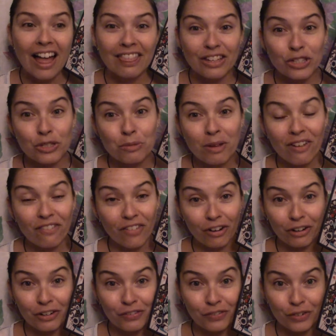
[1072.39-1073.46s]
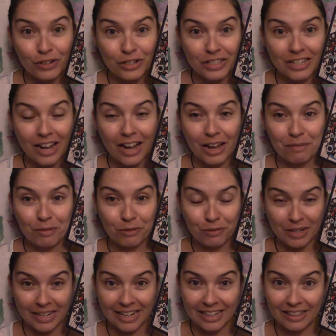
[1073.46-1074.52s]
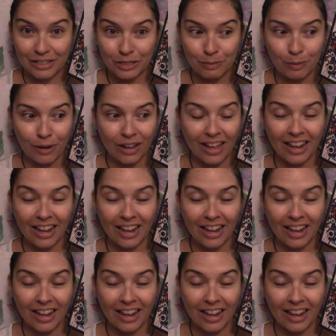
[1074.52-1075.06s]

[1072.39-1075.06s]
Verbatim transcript: This is my very first time reading this book